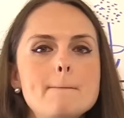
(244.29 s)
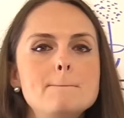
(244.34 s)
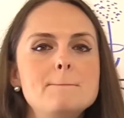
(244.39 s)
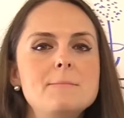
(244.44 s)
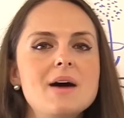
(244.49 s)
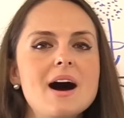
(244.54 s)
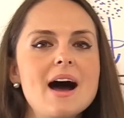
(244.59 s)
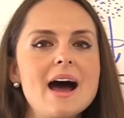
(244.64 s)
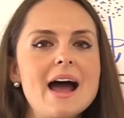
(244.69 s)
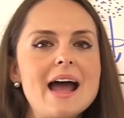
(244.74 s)

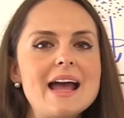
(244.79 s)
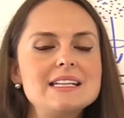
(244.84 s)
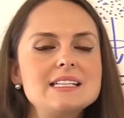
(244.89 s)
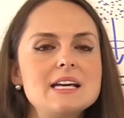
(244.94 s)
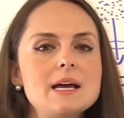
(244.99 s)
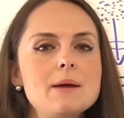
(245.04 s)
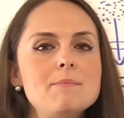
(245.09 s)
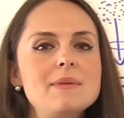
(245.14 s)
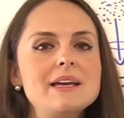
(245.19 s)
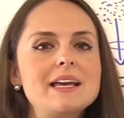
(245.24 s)

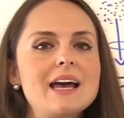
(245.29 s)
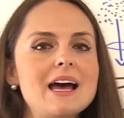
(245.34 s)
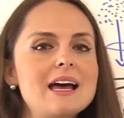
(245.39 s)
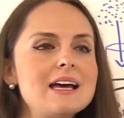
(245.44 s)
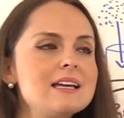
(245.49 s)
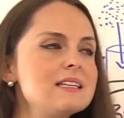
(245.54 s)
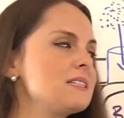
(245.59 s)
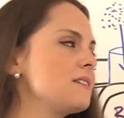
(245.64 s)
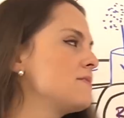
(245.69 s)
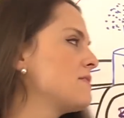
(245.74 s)
But
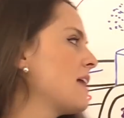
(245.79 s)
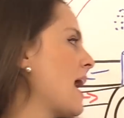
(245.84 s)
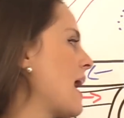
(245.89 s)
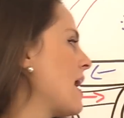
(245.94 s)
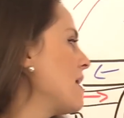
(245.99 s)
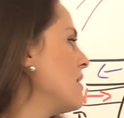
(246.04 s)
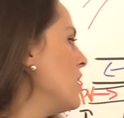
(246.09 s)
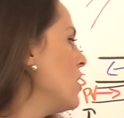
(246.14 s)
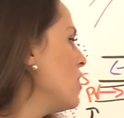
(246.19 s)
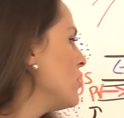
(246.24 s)
because of
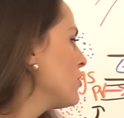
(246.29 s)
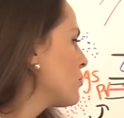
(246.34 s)
that,